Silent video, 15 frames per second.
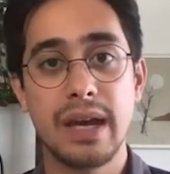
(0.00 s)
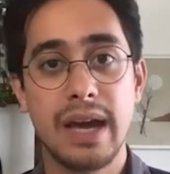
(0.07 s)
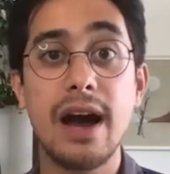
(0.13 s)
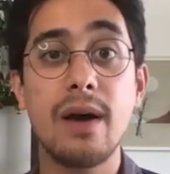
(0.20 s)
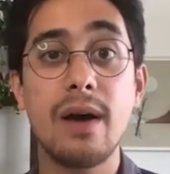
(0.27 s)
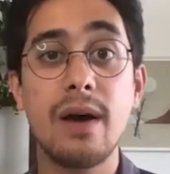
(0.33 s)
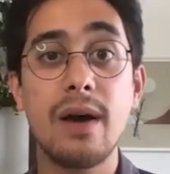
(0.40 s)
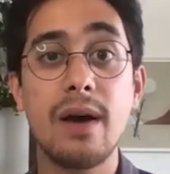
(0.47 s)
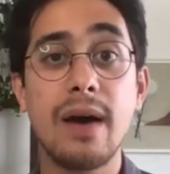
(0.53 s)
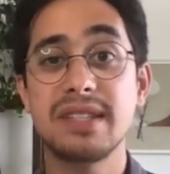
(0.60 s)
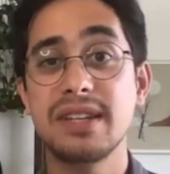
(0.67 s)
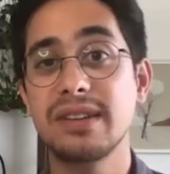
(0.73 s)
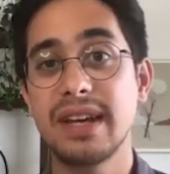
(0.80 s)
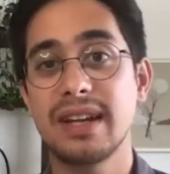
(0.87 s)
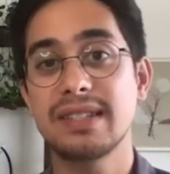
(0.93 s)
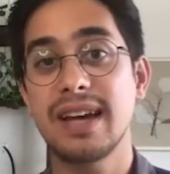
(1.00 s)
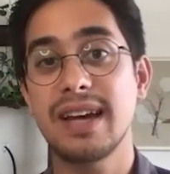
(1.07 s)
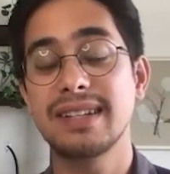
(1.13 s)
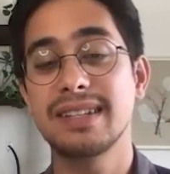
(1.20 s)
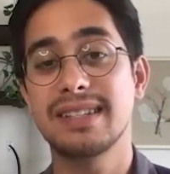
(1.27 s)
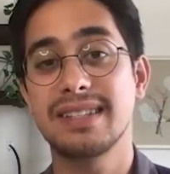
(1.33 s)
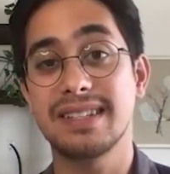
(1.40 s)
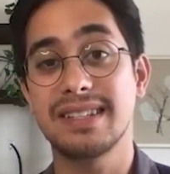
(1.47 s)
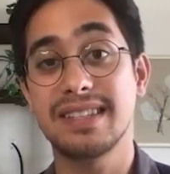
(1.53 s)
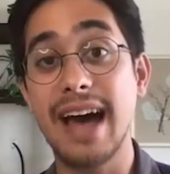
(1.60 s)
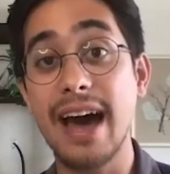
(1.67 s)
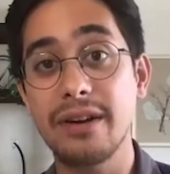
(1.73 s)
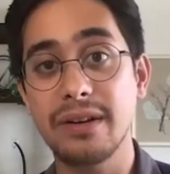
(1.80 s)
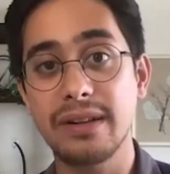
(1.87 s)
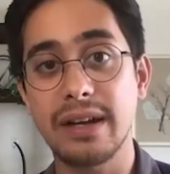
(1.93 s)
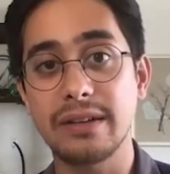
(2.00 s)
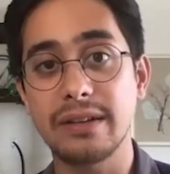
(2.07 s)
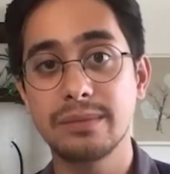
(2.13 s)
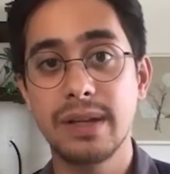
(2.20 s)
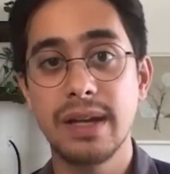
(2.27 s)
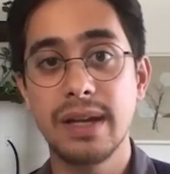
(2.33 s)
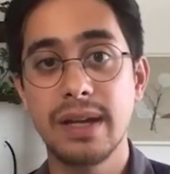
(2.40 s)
Now I'm a senior data scientist at SaturnCloud.